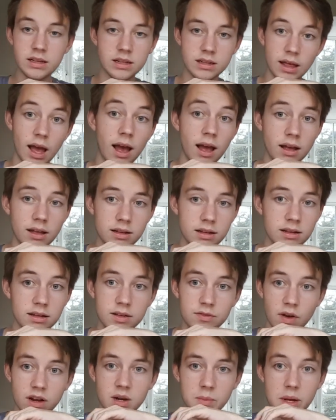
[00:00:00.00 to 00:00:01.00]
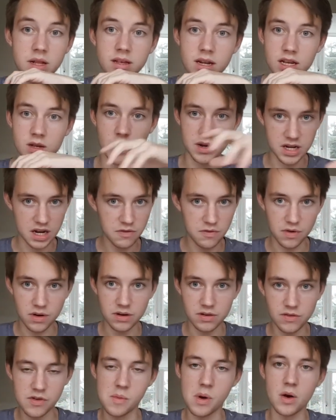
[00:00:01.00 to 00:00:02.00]
that fundamentally is quite
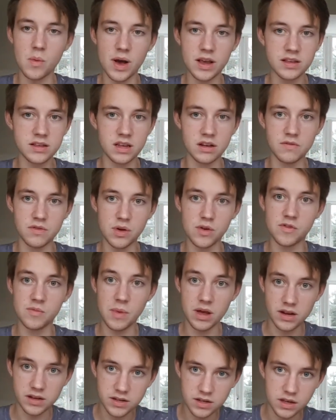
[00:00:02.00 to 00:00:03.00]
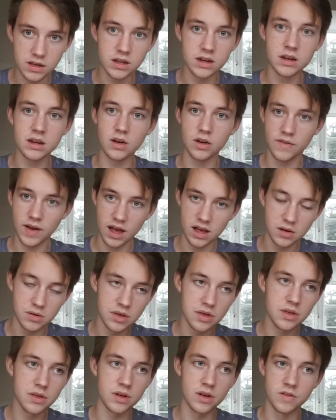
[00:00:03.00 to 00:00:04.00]
different from our Western view of medicine, of
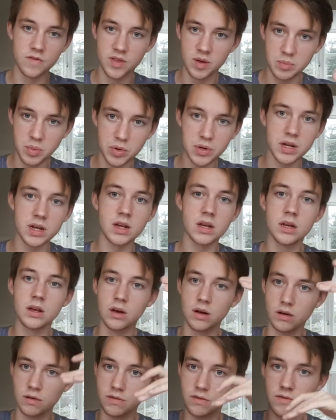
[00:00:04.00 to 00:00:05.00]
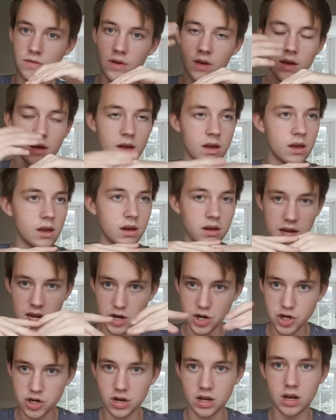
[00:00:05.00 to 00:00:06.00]
health, of the body, of
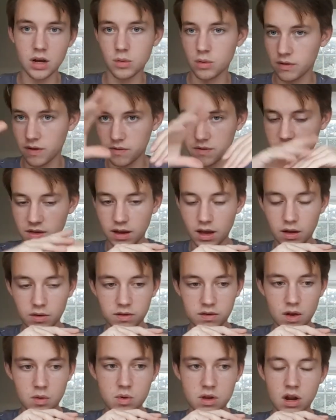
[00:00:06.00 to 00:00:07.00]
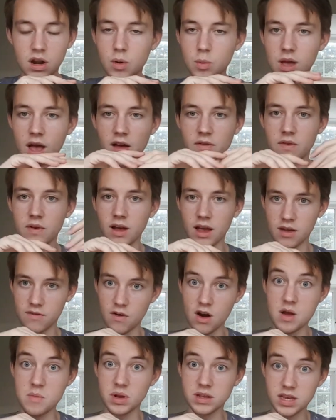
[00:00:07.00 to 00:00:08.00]
nature, or everything else. So, you know, we have like a
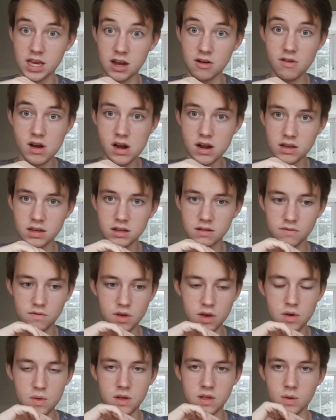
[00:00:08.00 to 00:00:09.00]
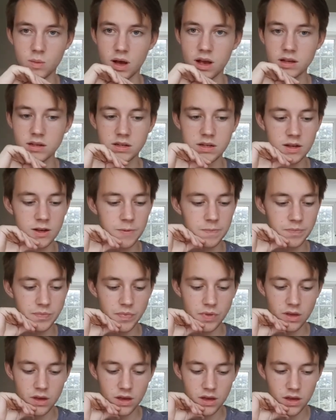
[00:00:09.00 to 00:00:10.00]
very materialist view in the West.
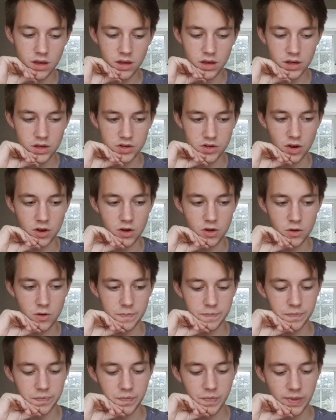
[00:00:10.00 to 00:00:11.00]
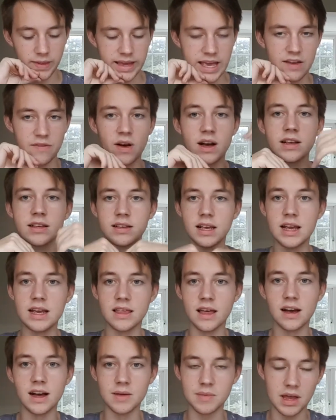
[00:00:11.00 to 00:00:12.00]
So if I say
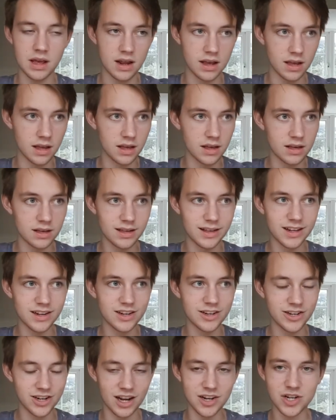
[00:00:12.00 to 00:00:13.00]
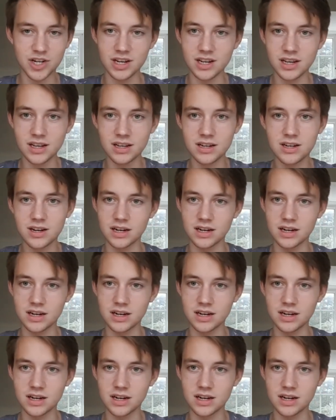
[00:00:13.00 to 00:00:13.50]
that I'm getting chatsi